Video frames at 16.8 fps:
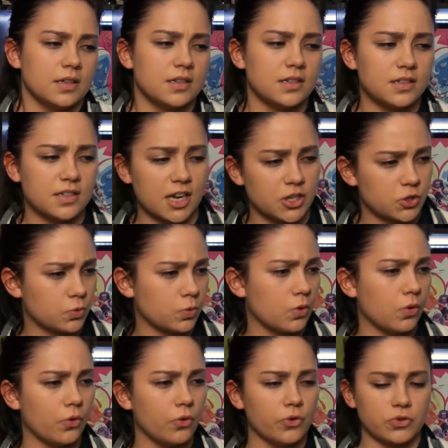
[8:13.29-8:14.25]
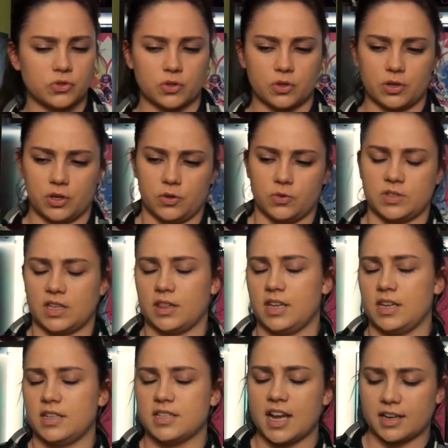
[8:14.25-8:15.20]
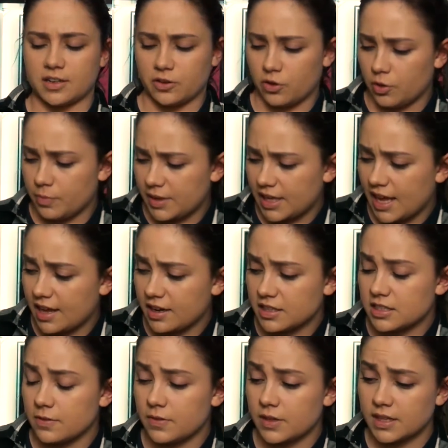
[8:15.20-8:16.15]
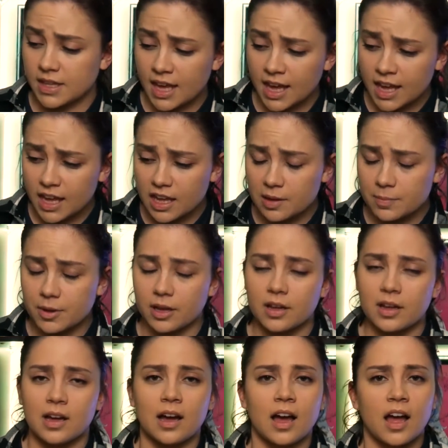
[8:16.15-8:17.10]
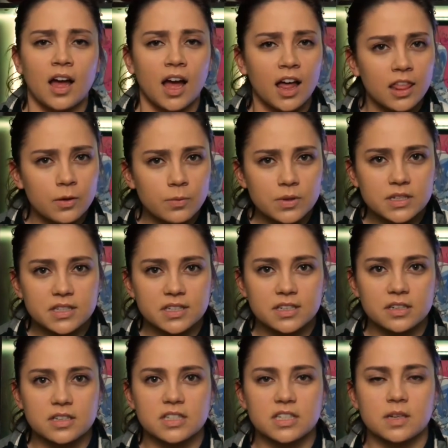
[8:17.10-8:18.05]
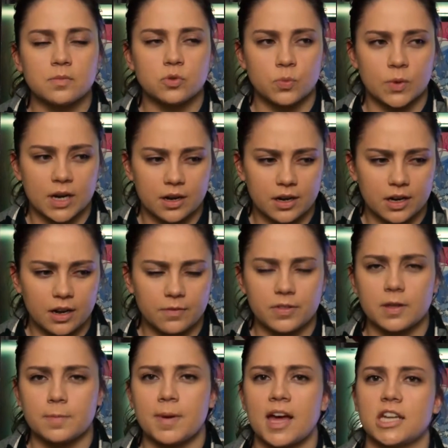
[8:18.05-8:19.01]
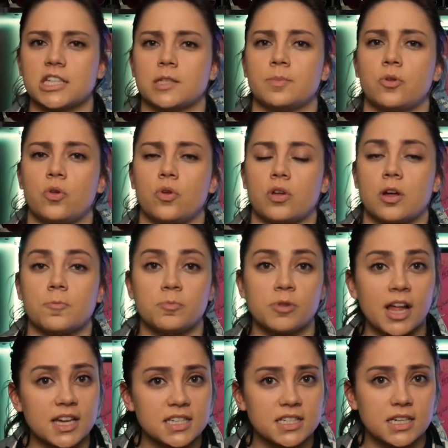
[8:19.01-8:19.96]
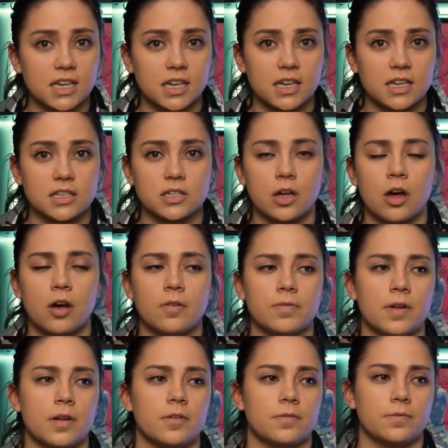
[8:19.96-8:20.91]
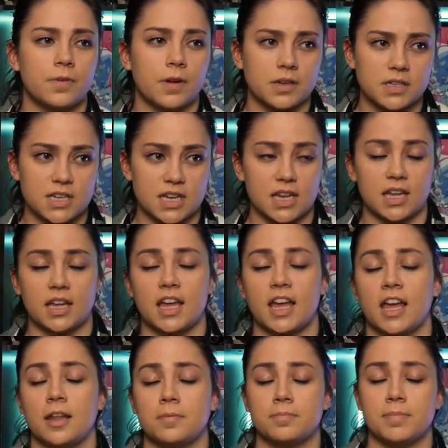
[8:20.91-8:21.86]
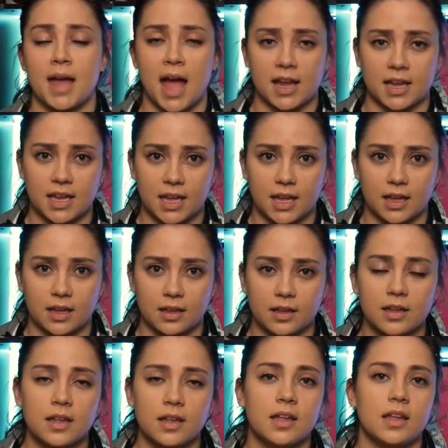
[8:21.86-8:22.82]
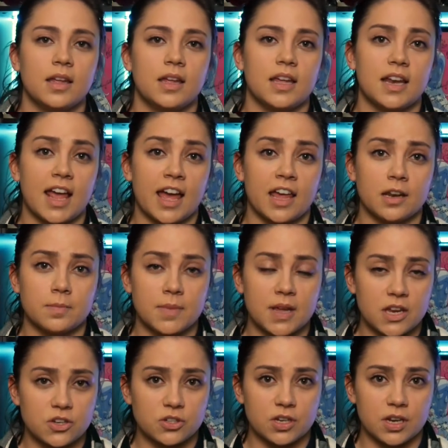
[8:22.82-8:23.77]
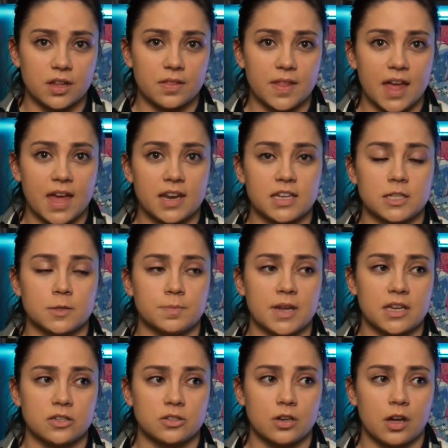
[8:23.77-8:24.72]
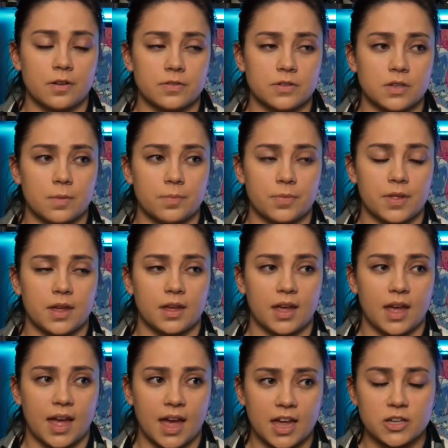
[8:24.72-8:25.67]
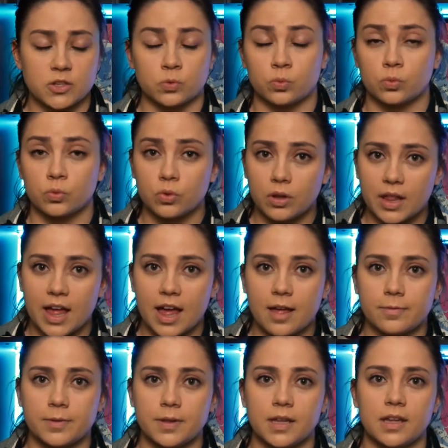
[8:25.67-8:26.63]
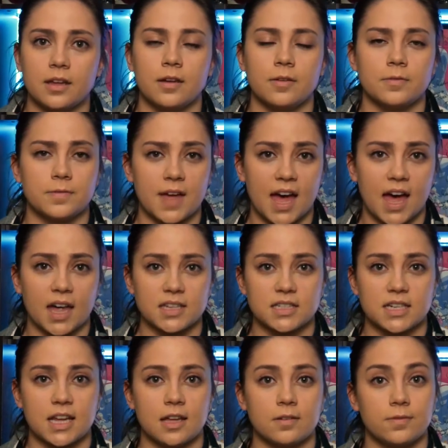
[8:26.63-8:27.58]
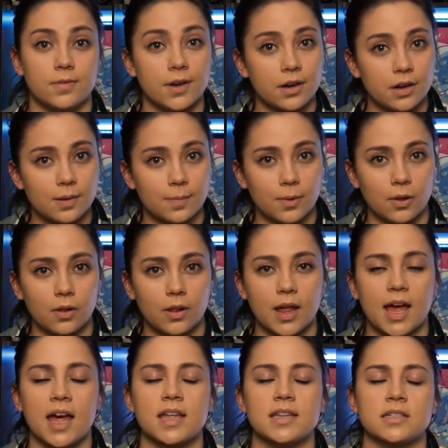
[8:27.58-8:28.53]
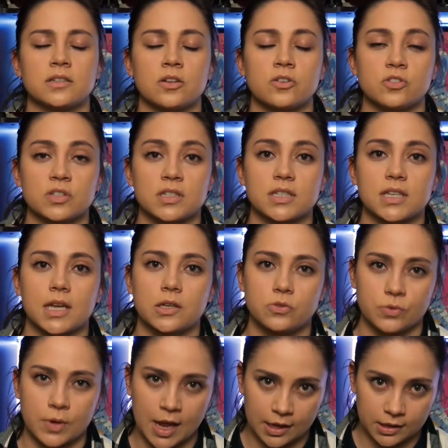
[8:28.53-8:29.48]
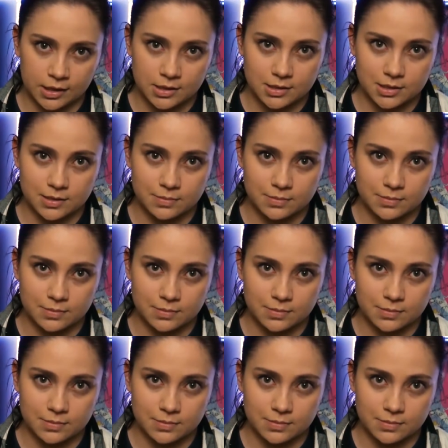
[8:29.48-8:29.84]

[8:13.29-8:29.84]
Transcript: dice rolls or using the technical mechanics of the game, Hollywood still seemed wary of the possible complexities of funding and backing an animation that is based off something as rule-heavy, vast, and variable as Dungeons and Dragons.